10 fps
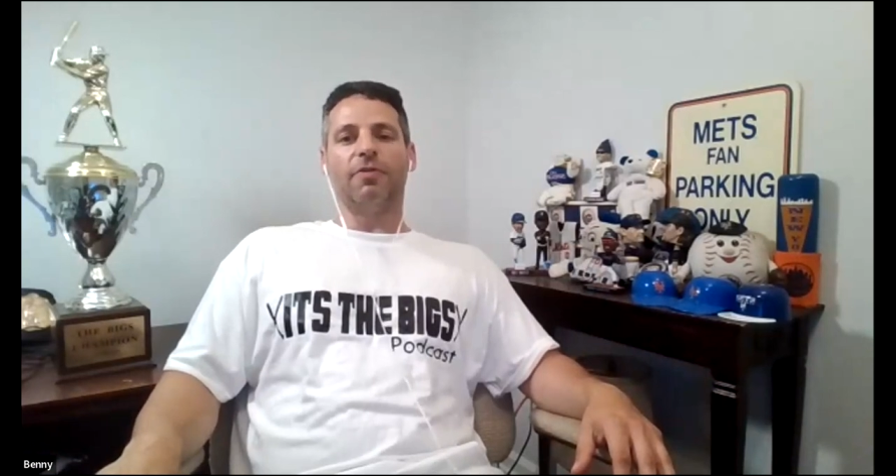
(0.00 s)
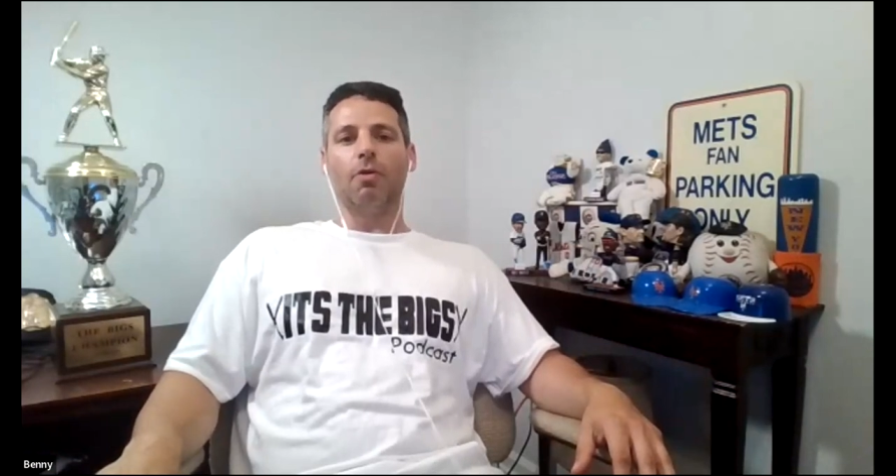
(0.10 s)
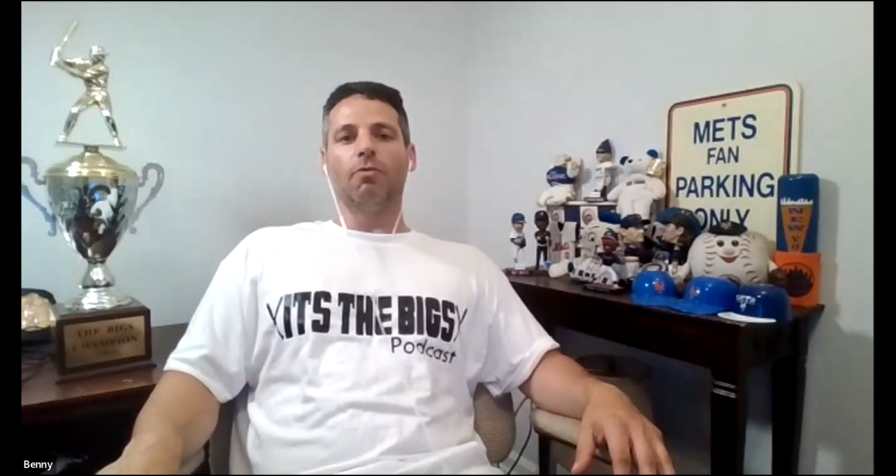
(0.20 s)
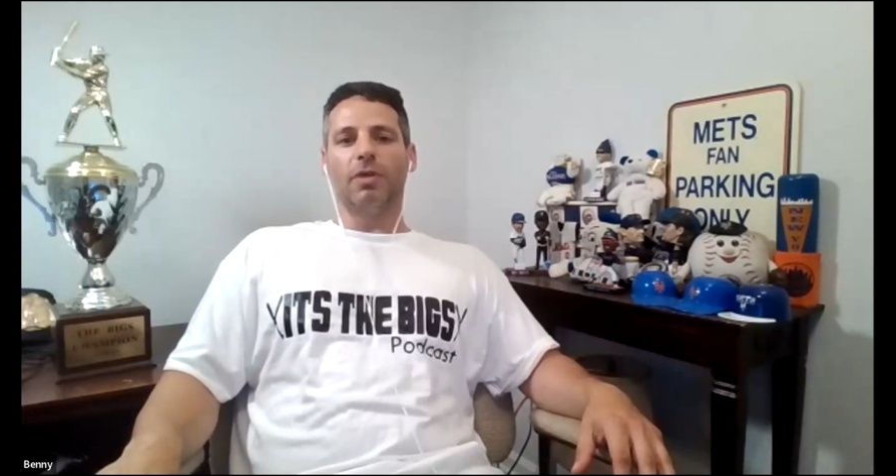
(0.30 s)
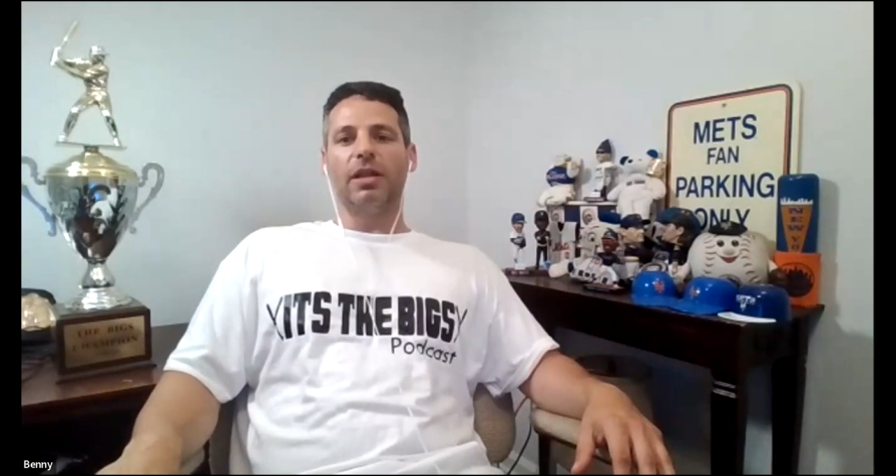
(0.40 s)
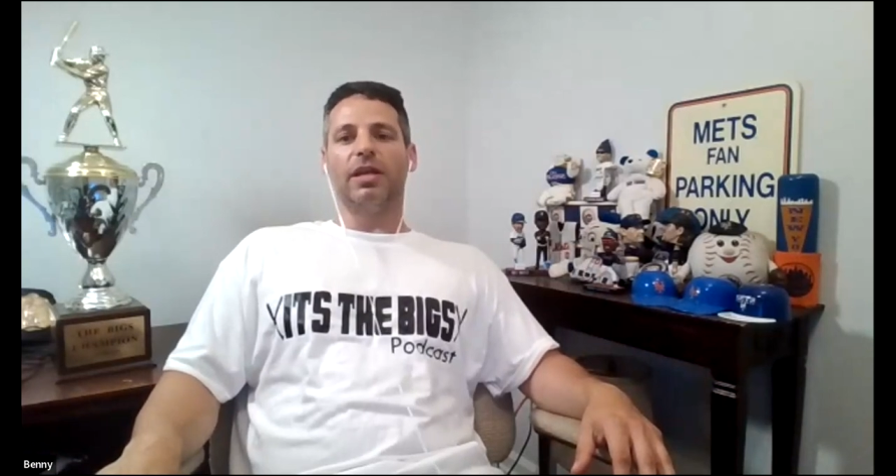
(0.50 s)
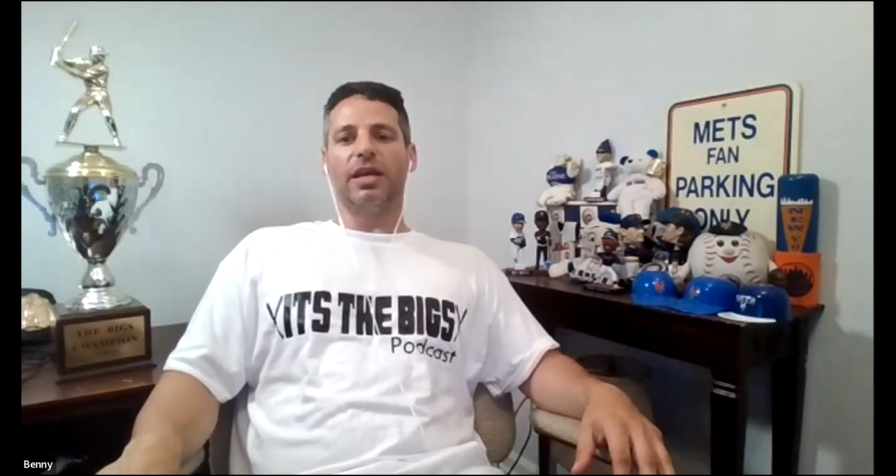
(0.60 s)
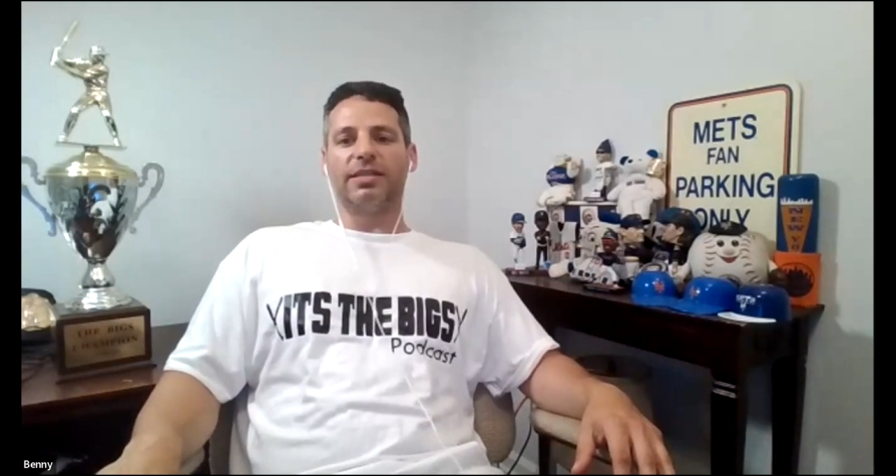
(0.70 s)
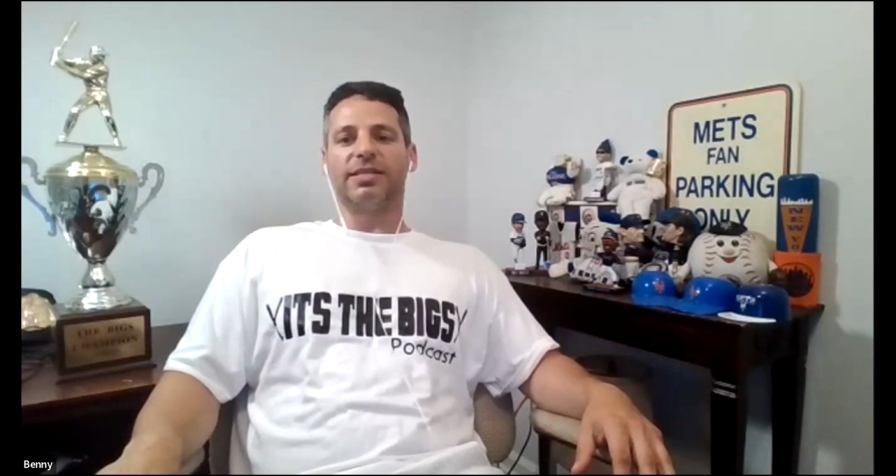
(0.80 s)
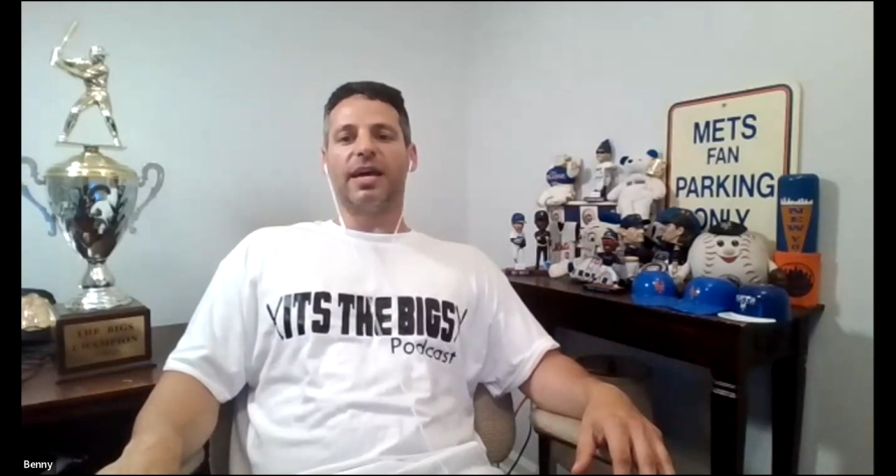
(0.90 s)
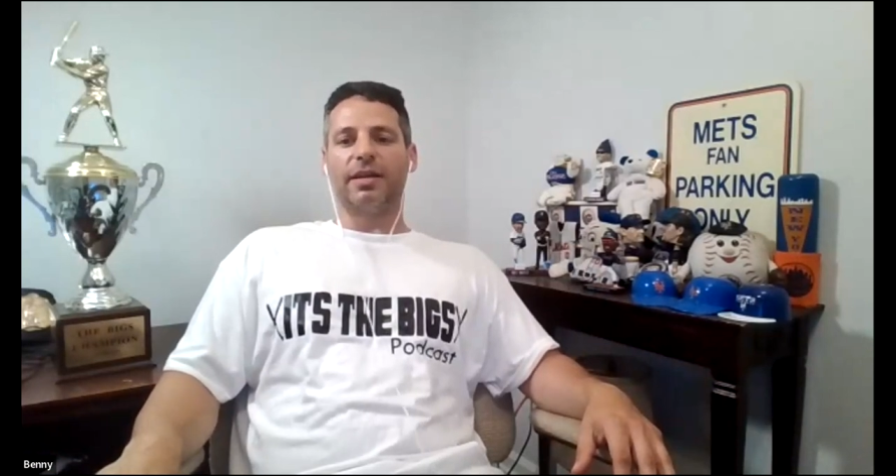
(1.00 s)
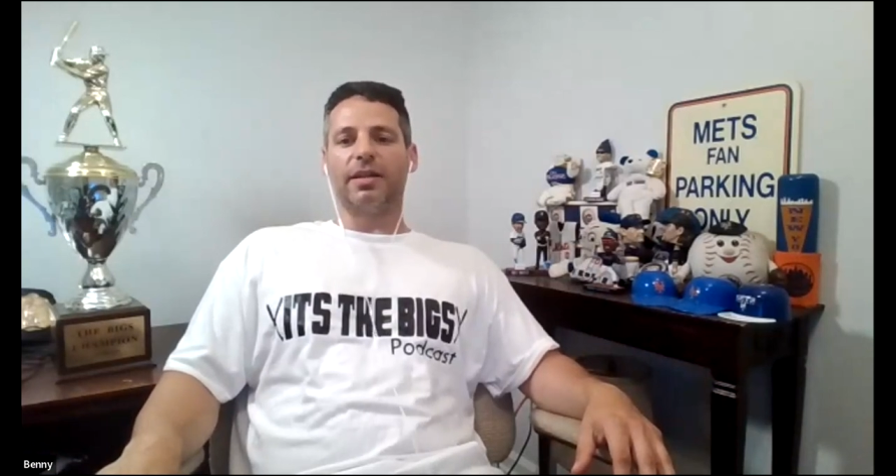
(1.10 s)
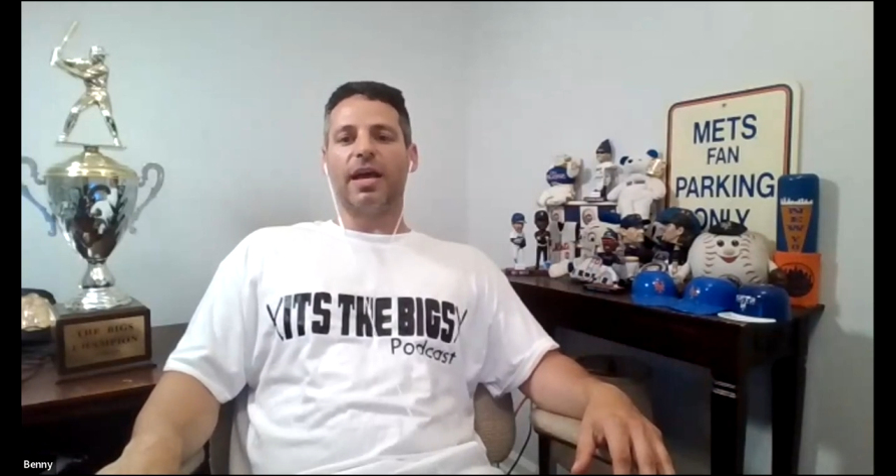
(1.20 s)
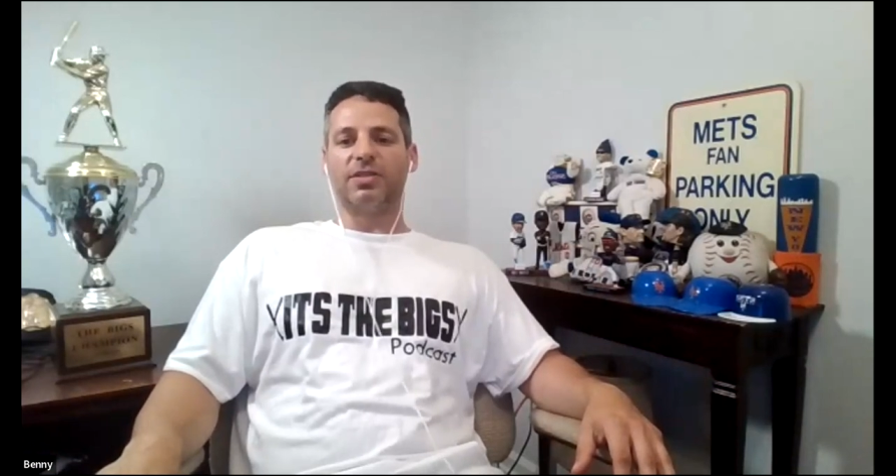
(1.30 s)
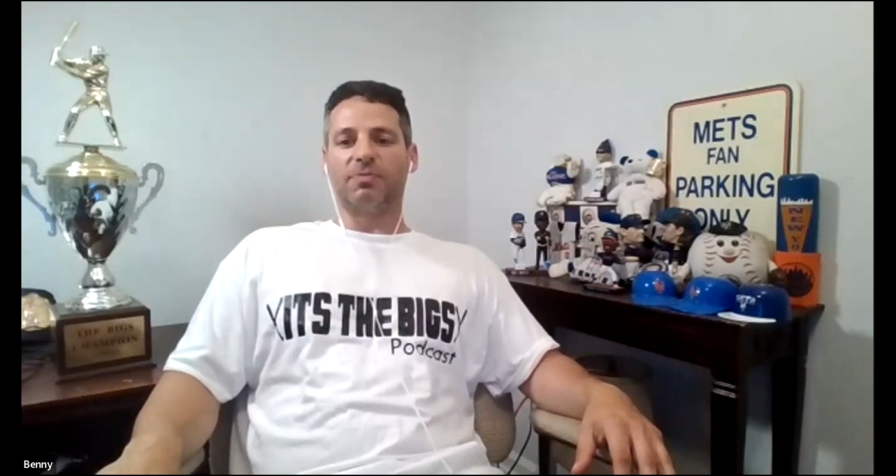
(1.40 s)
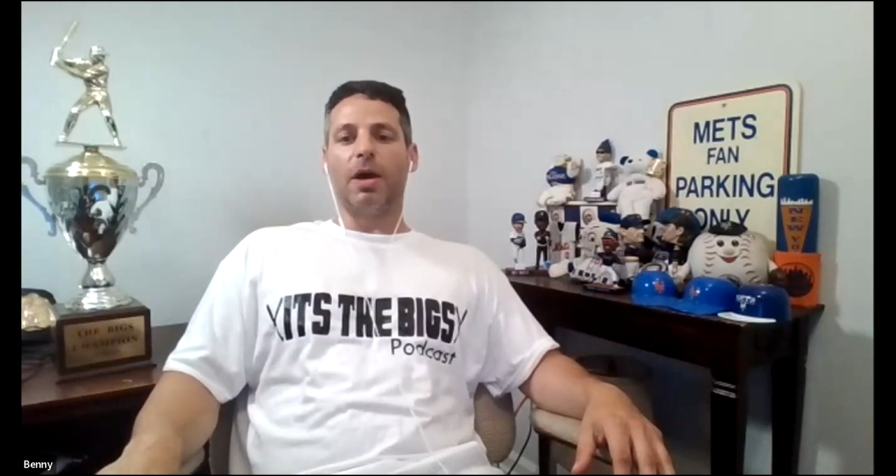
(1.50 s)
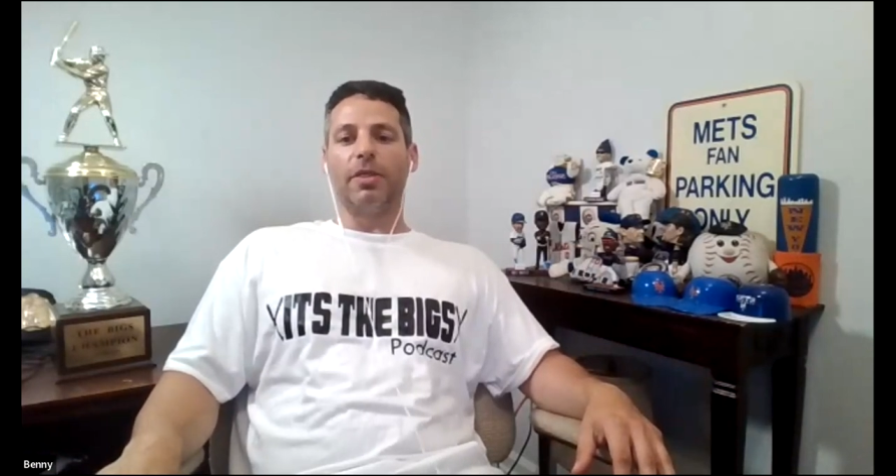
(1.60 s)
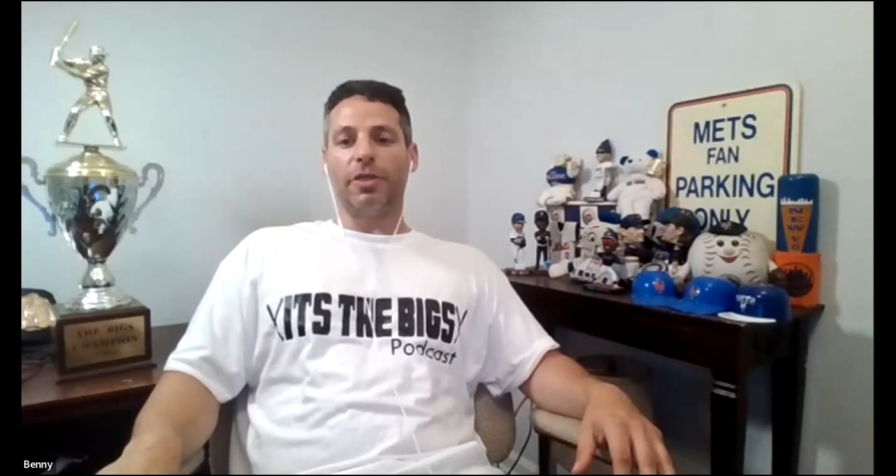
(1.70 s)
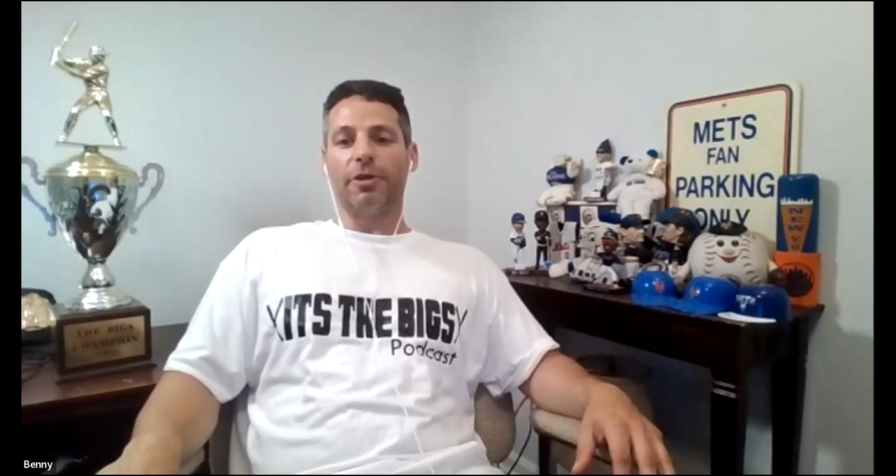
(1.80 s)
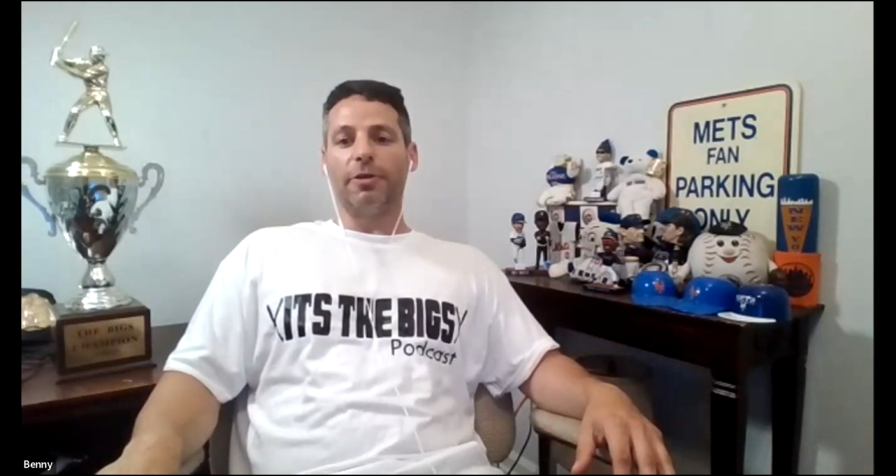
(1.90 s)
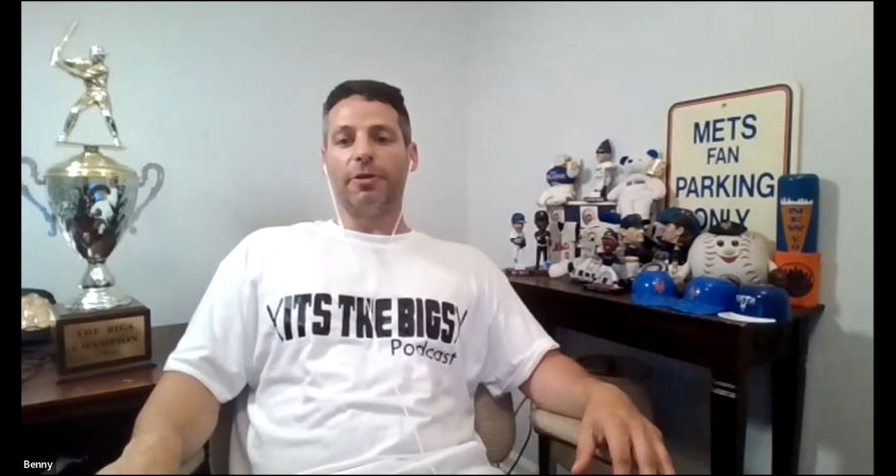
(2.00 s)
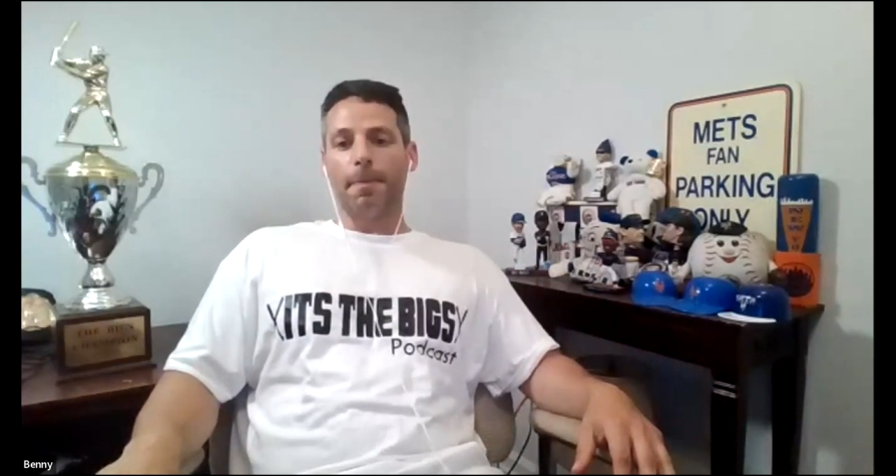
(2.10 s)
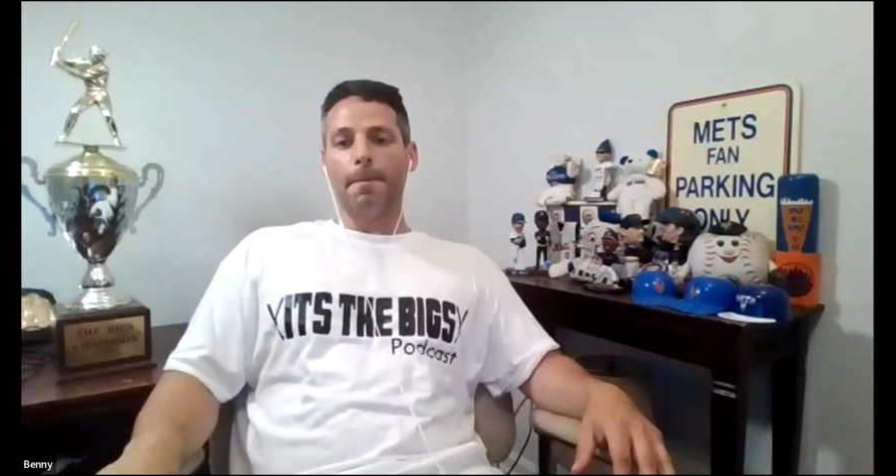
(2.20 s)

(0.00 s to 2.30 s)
for a really exciting last month.